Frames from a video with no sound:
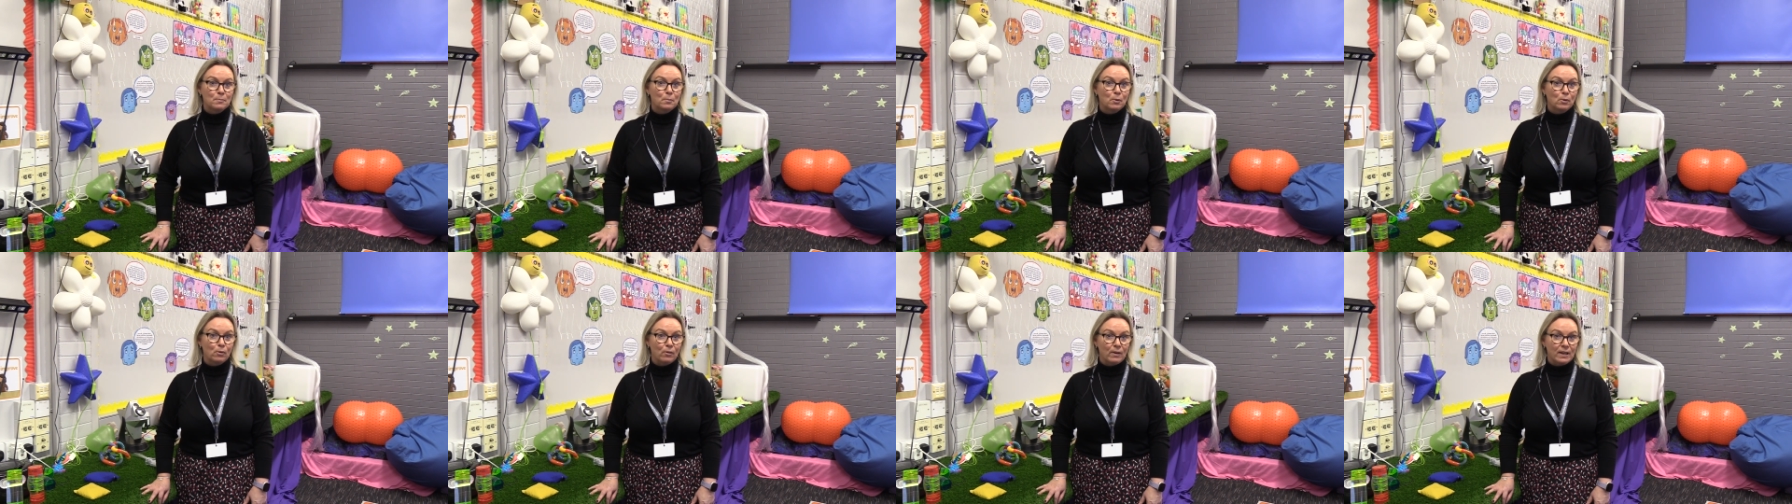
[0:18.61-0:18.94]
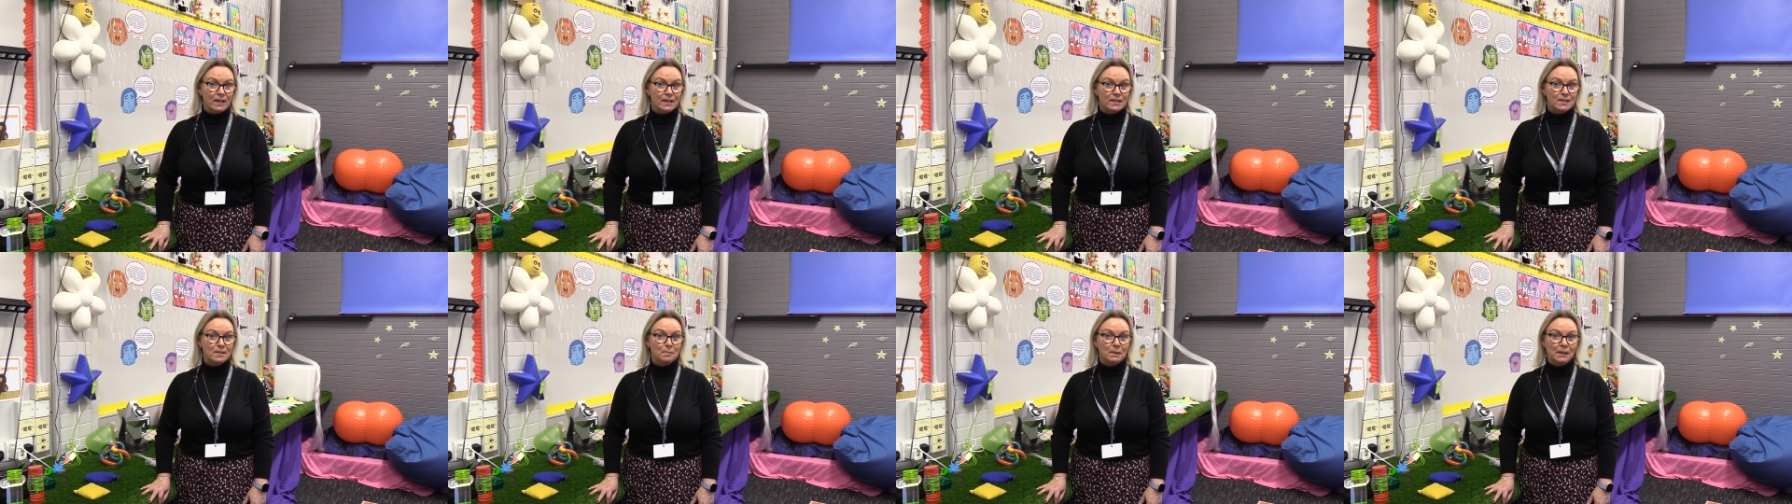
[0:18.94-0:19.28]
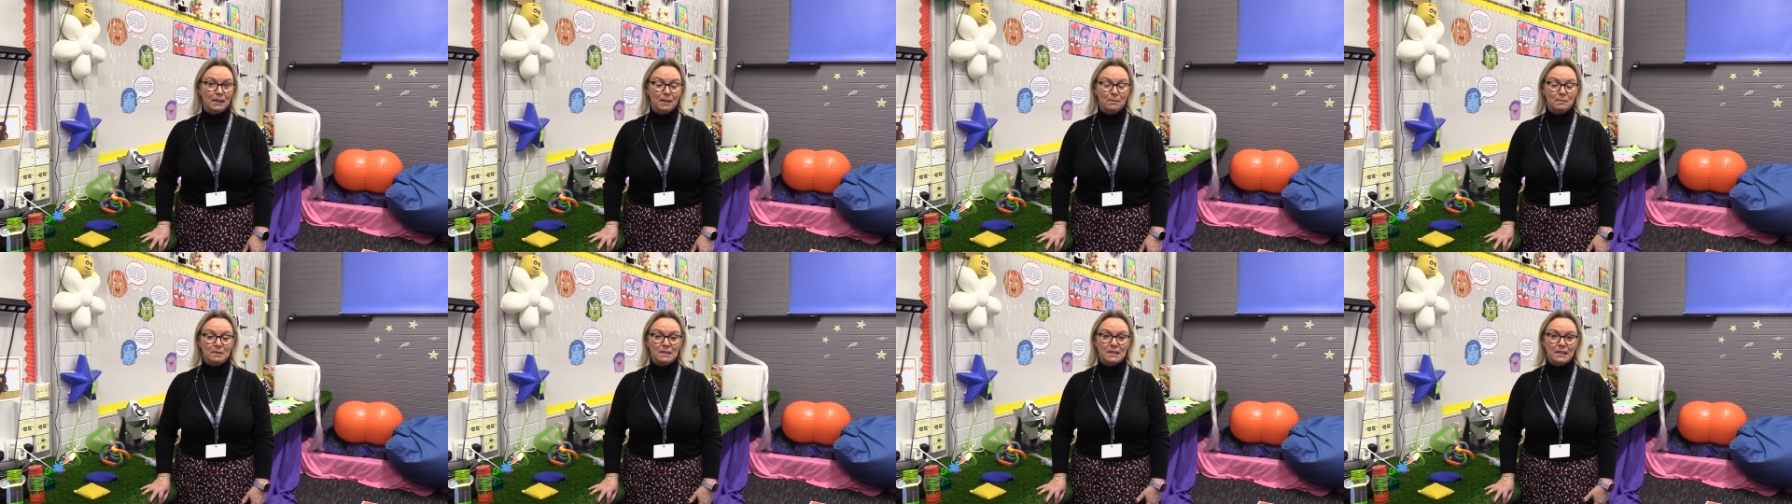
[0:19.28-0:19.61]
progressed,
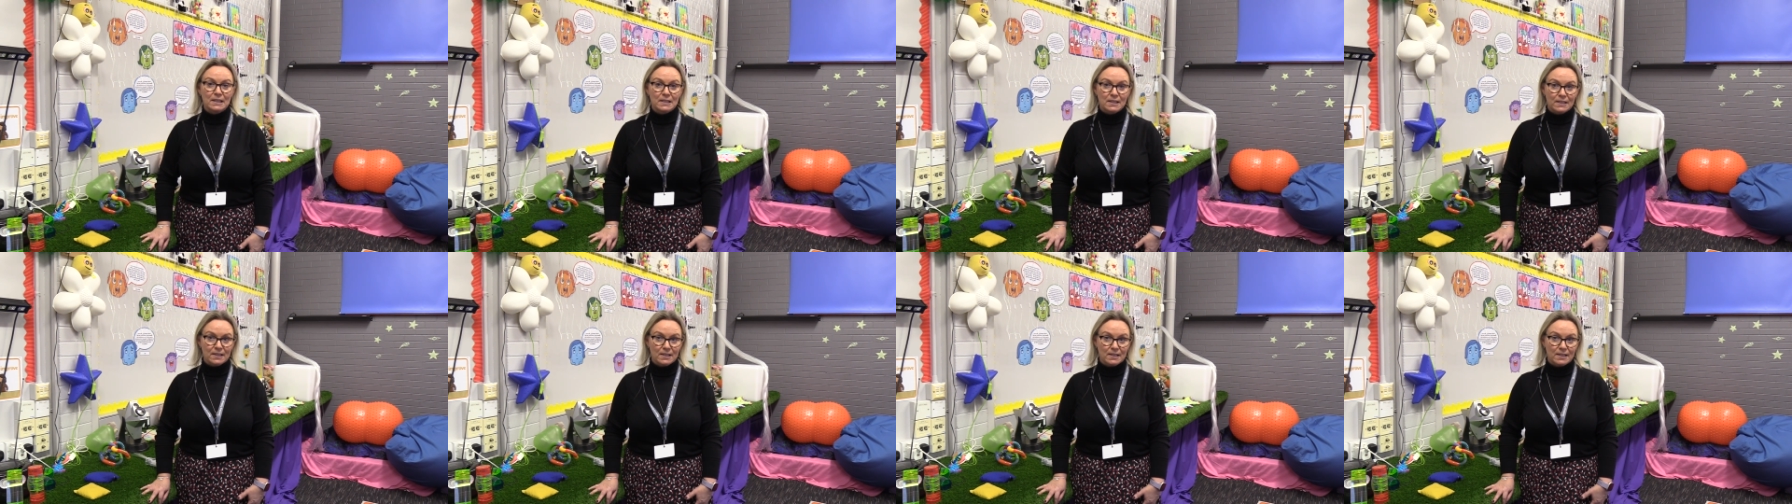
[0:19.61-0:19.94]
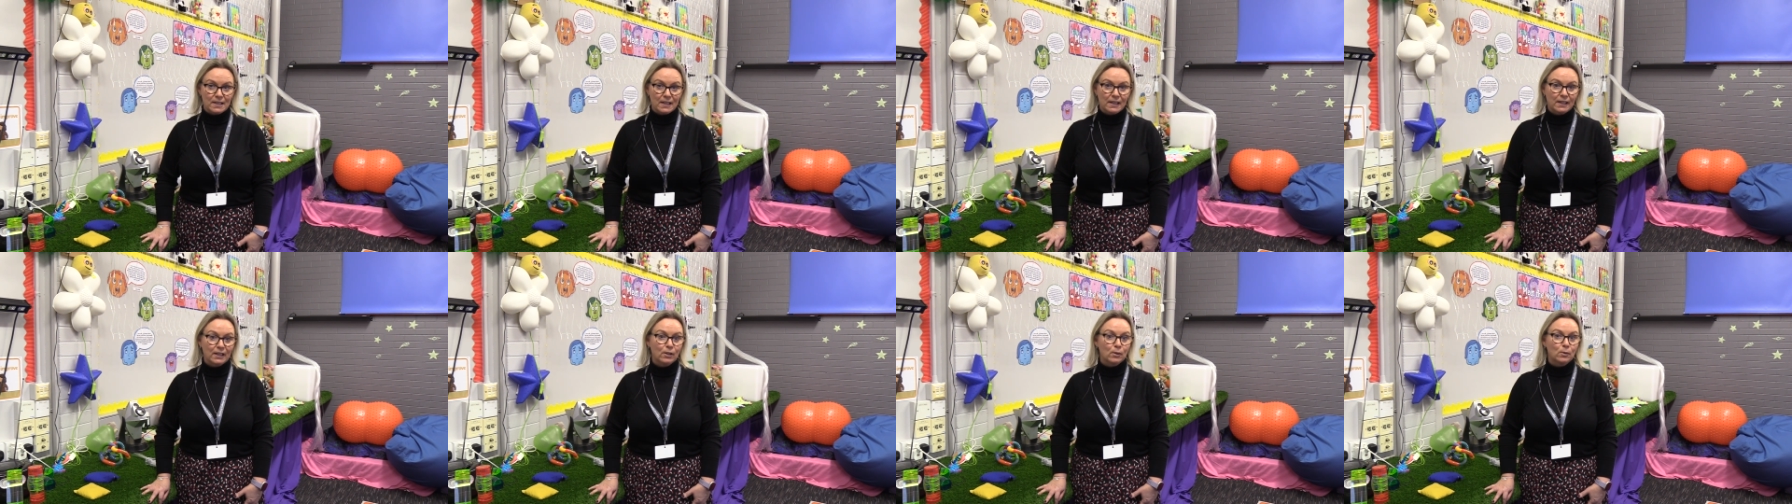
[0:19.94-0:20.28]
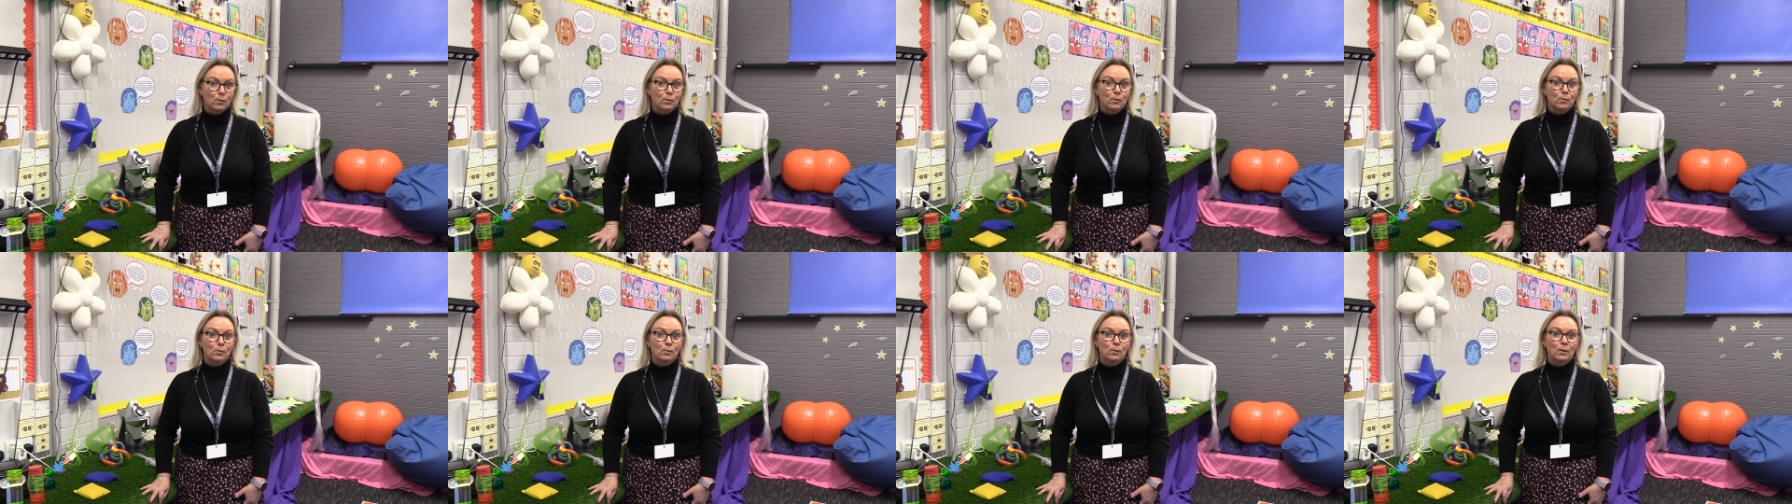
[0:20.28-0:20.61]
became assistant
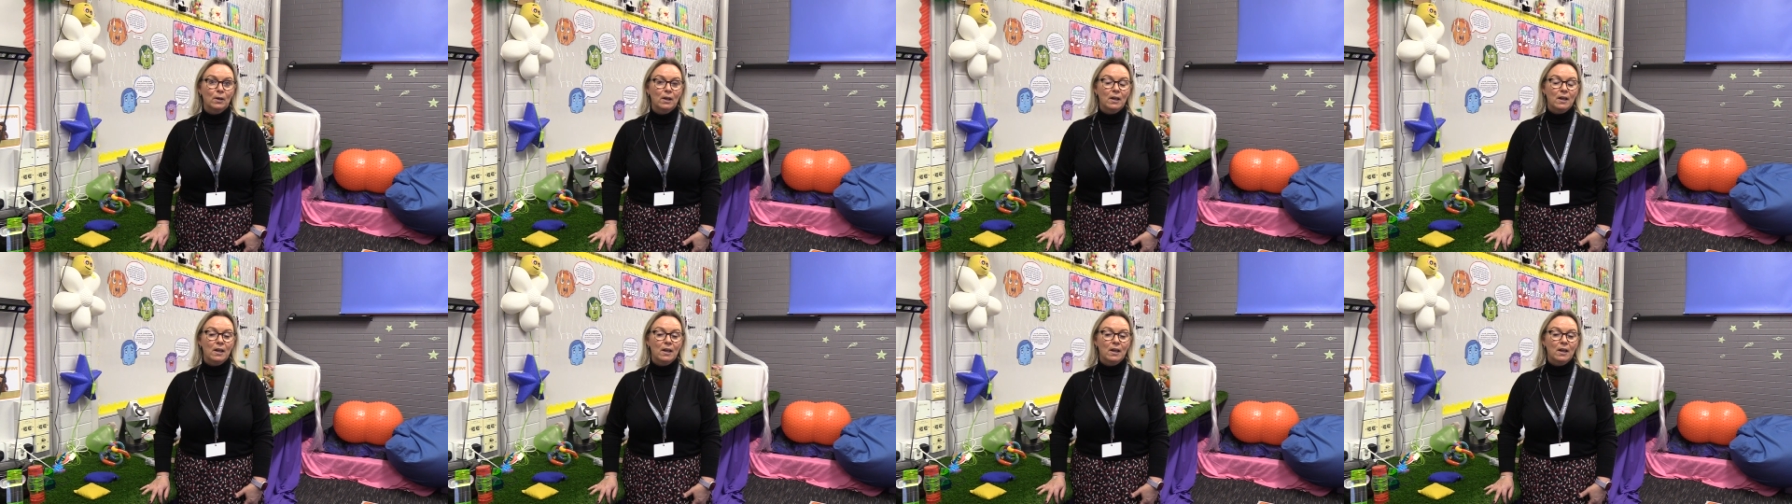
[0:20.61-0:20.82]
Senko,